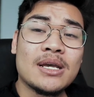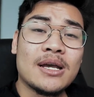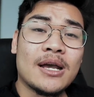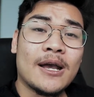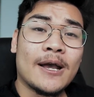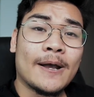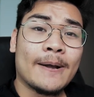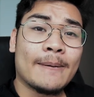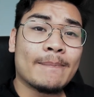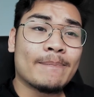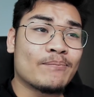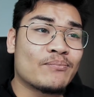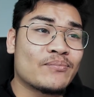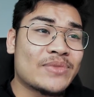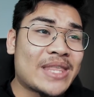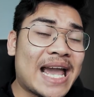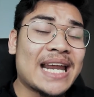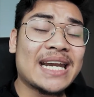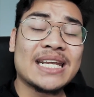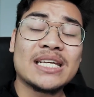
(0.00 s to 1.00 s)

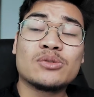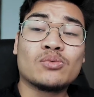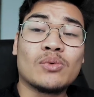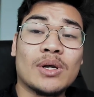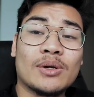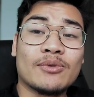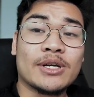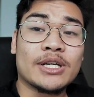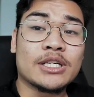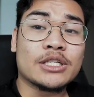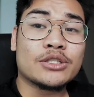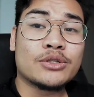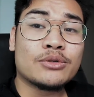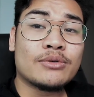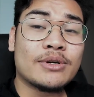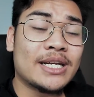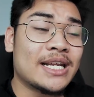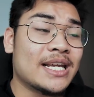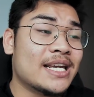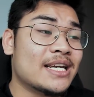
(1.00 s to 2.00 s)
That is one way to do
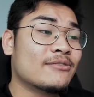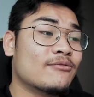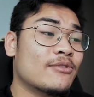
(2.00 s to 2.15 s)
it.